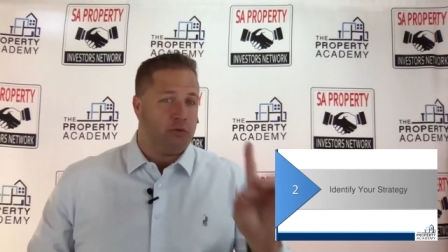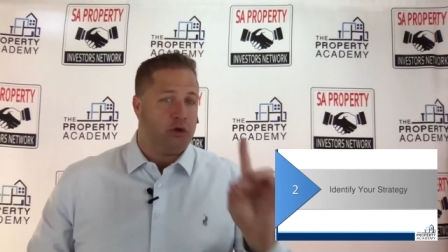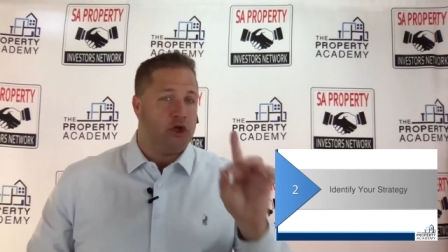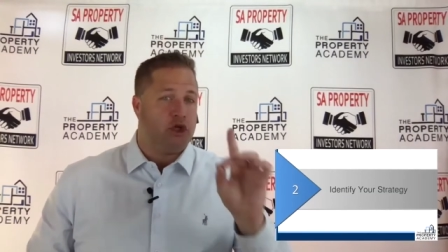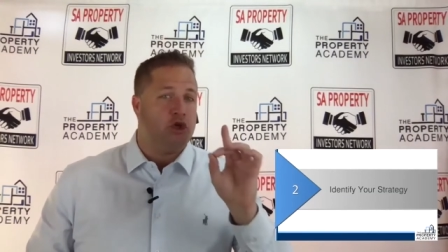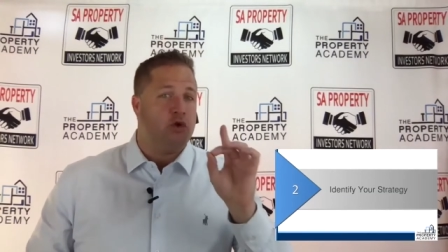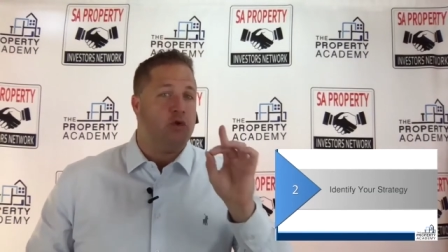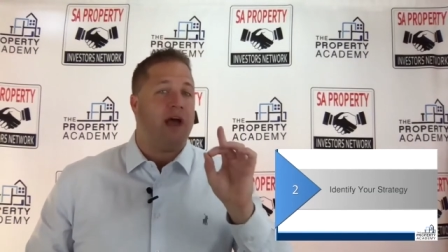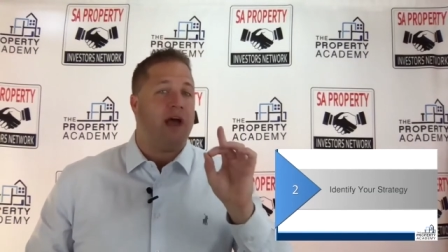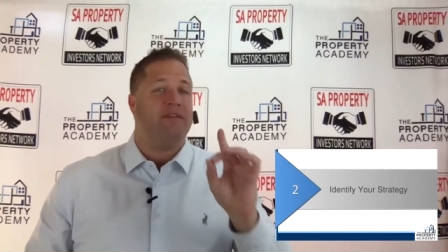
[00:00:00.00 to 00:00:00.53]
We
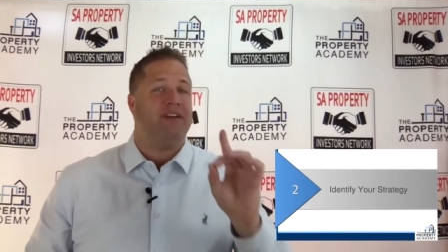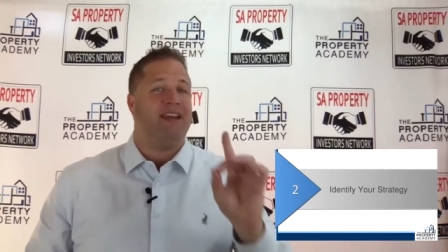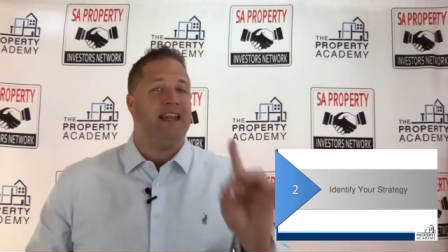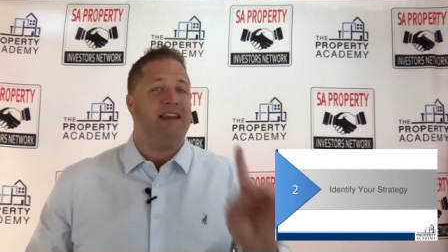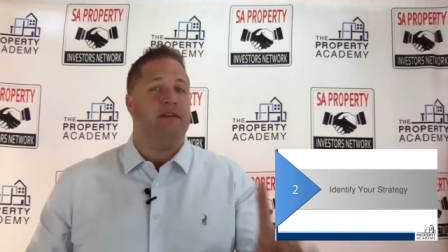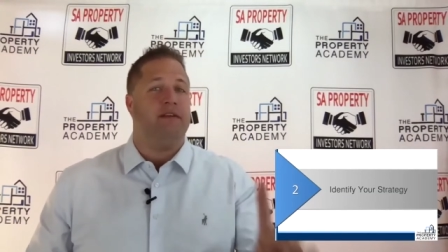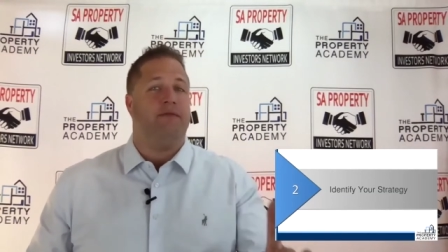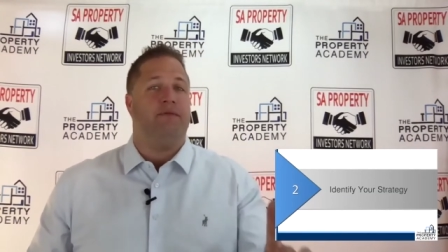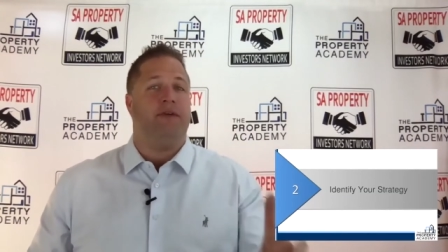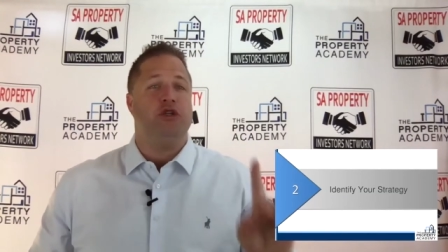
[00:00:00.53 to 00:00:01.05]
do have an
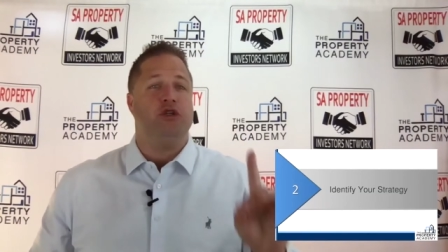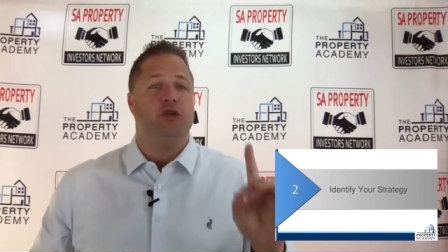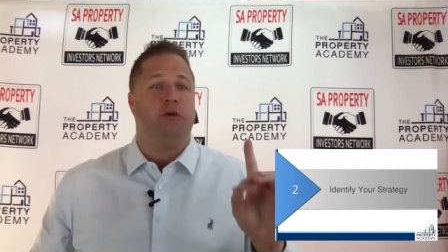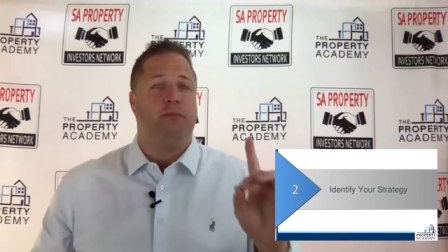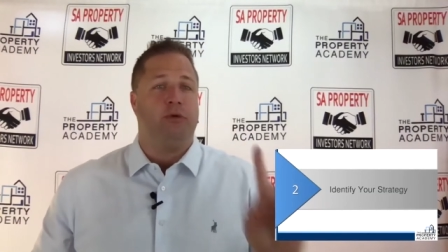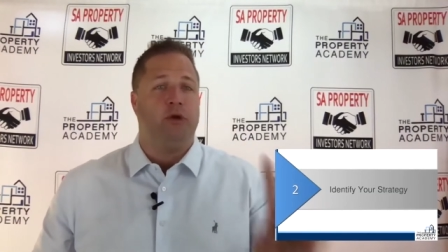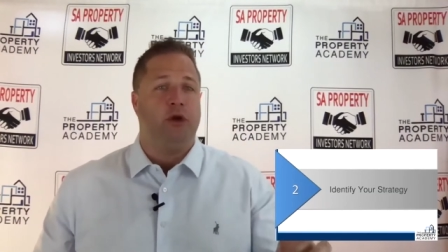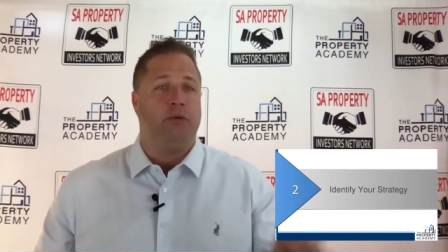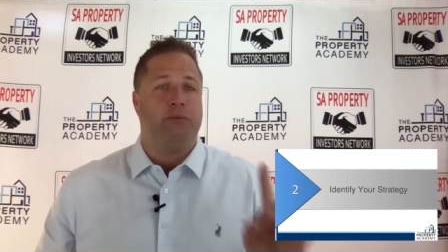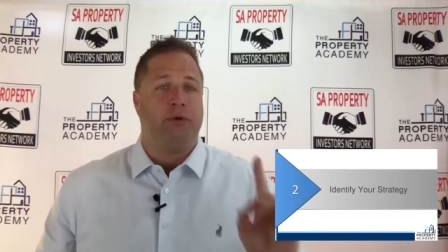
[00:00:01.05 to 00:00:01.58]
individual
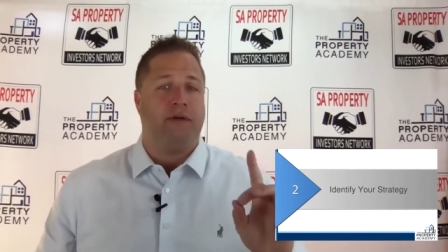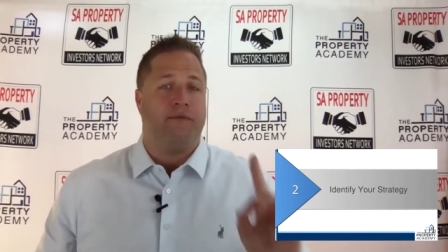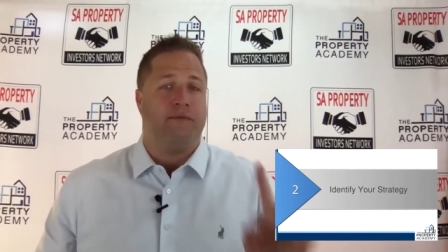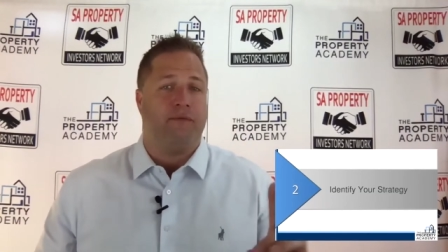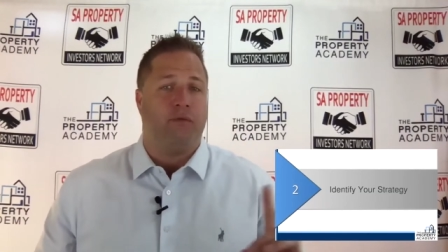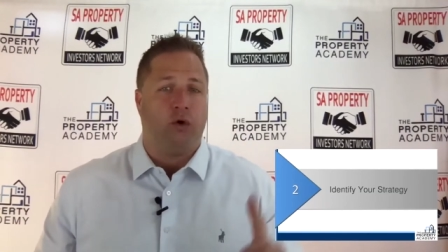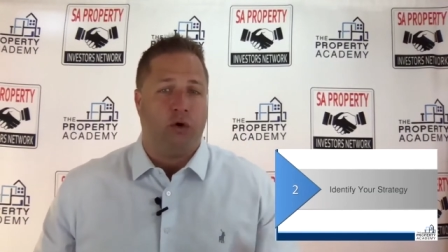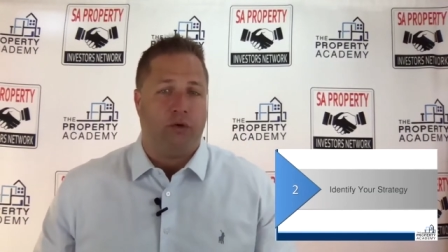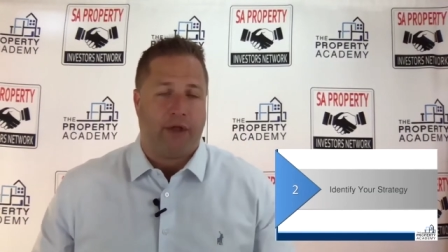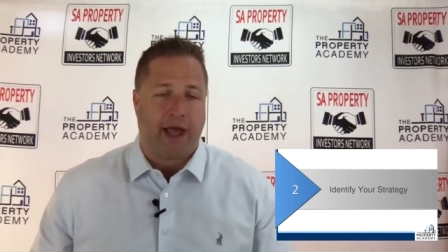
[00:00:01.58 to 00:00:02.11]
blueprint
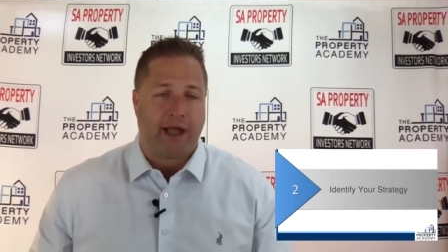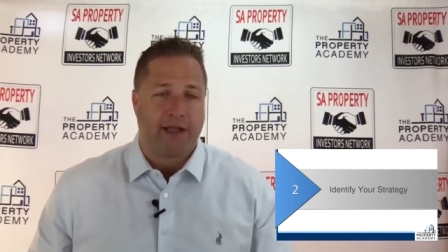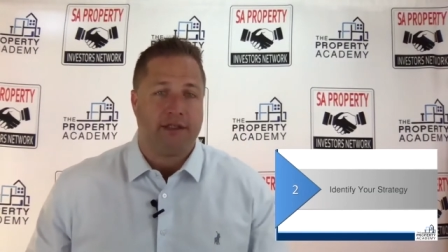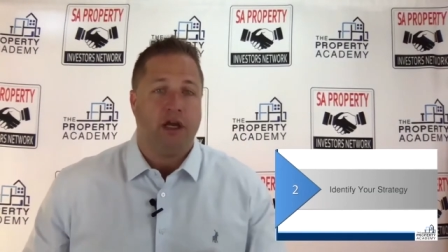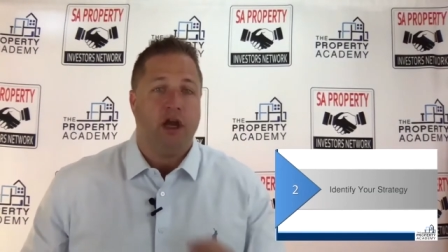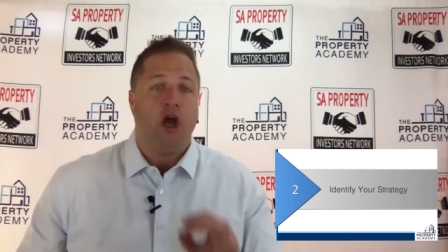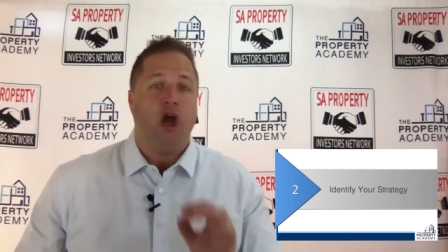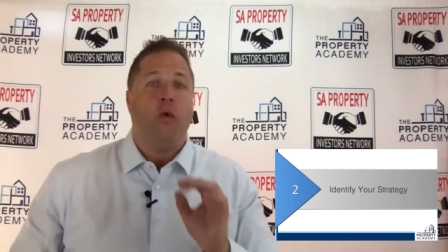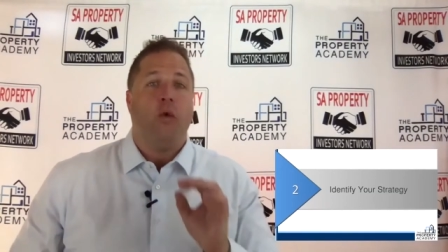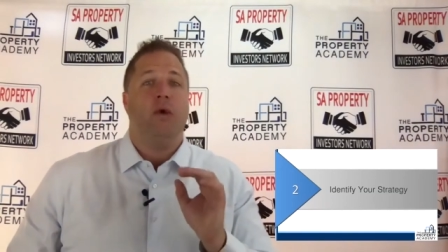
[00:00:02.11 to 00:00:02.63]
for that.
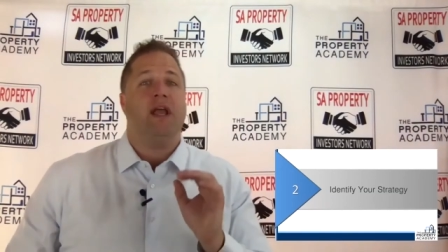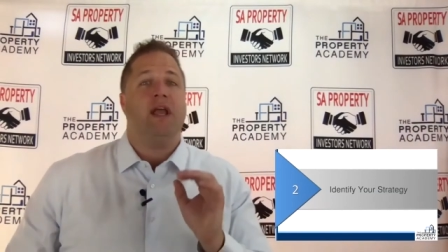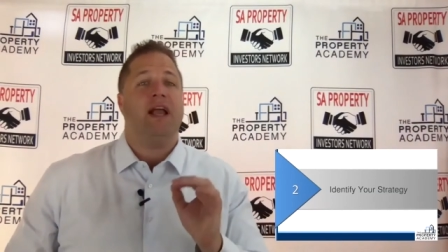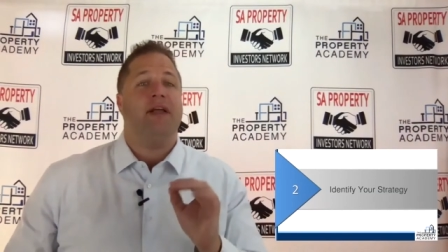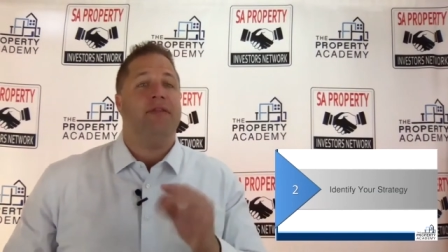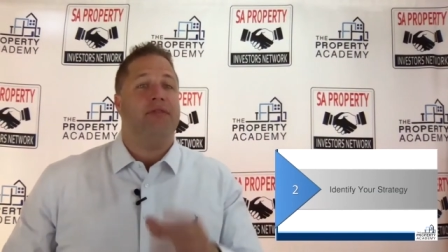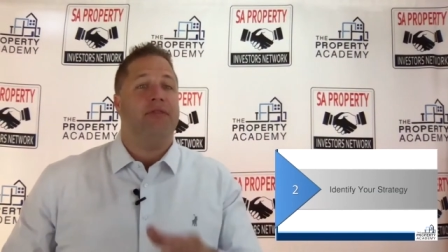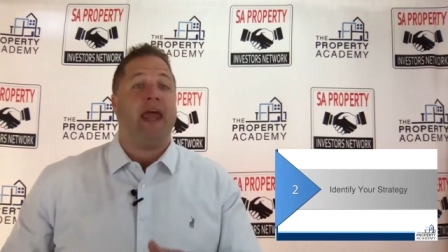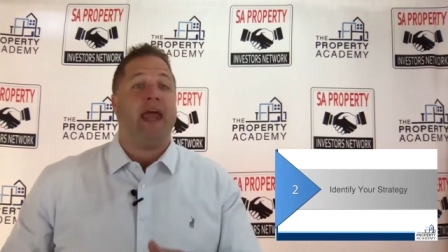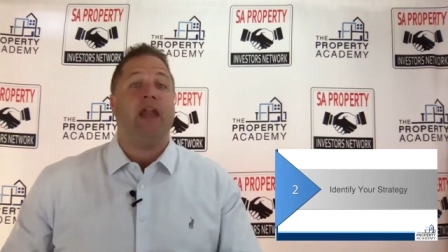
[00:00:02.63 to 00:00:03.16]
We
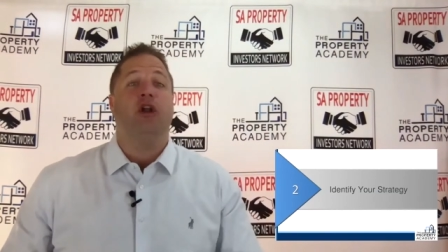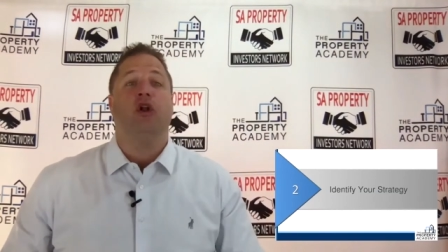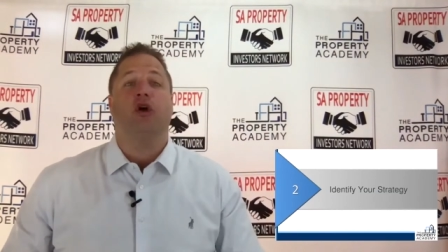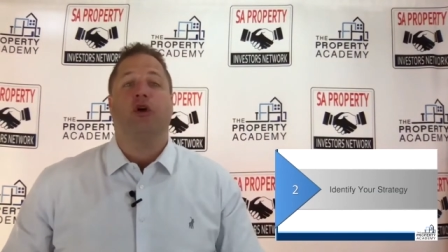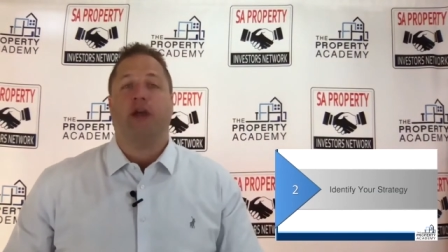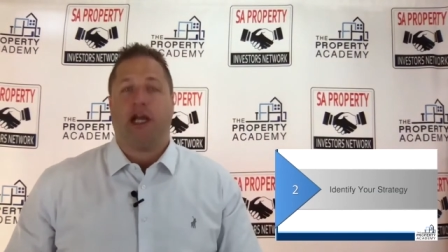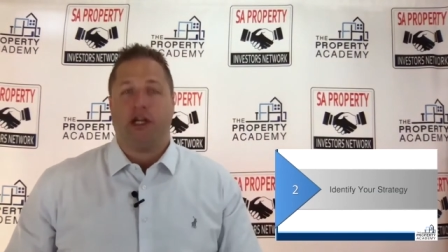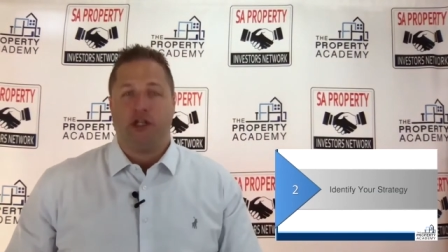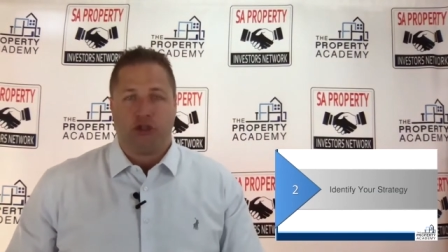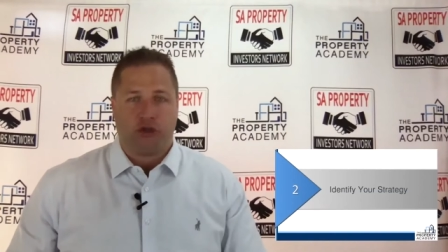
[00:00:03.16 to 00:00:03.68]
can then look
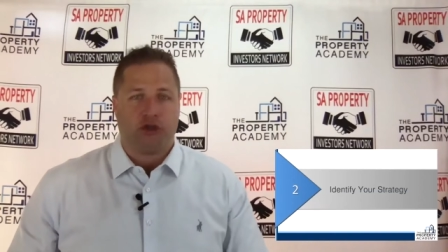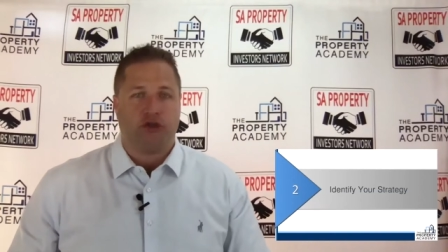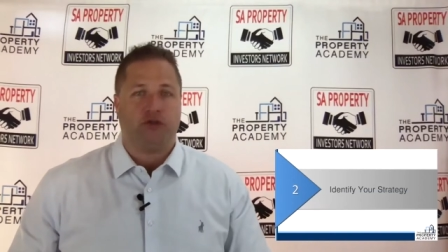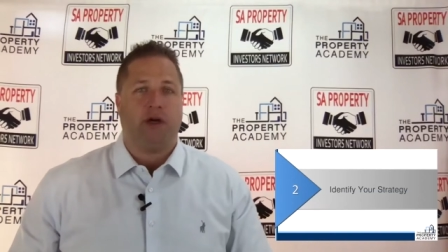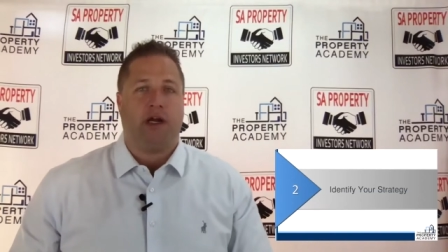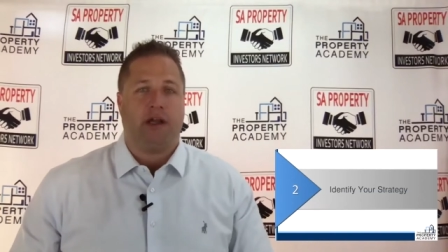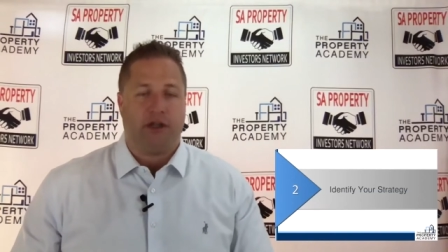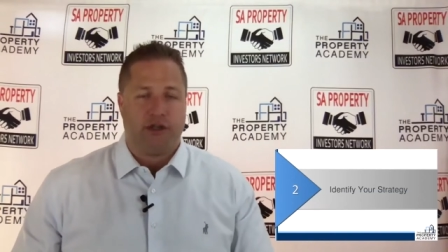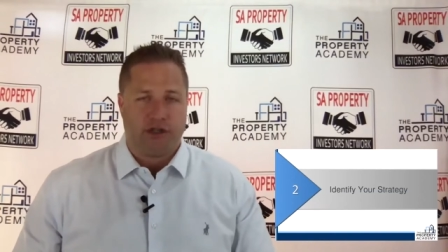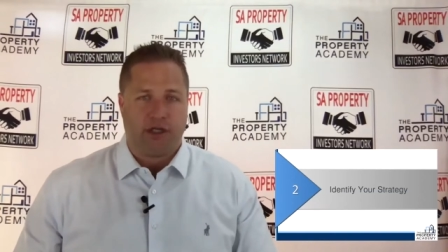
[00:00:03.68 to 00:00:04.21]
at your
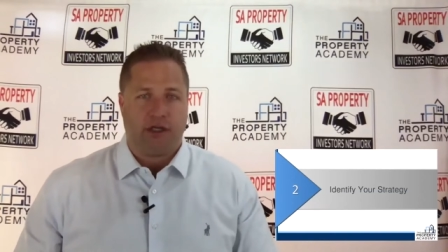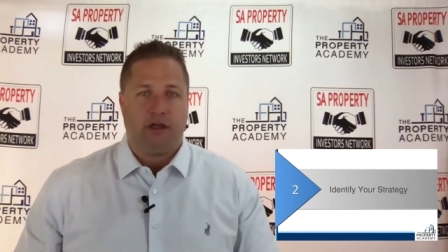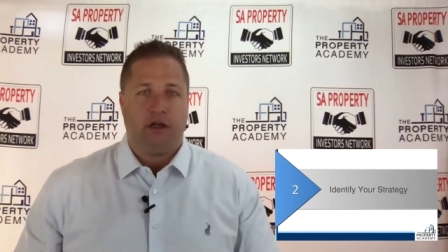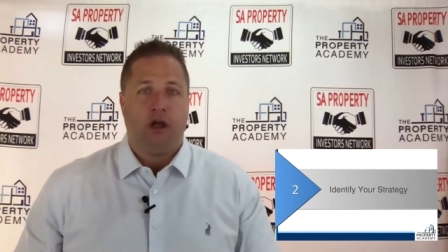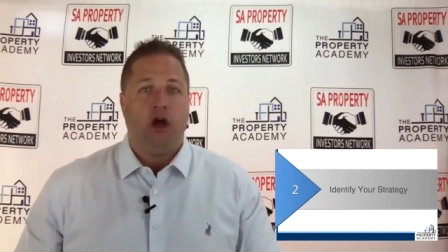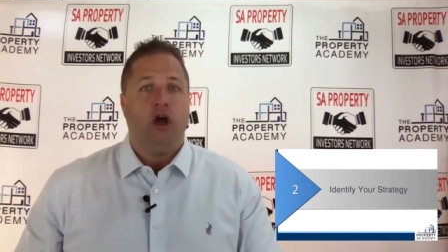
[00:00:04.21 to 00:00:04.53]
strategy.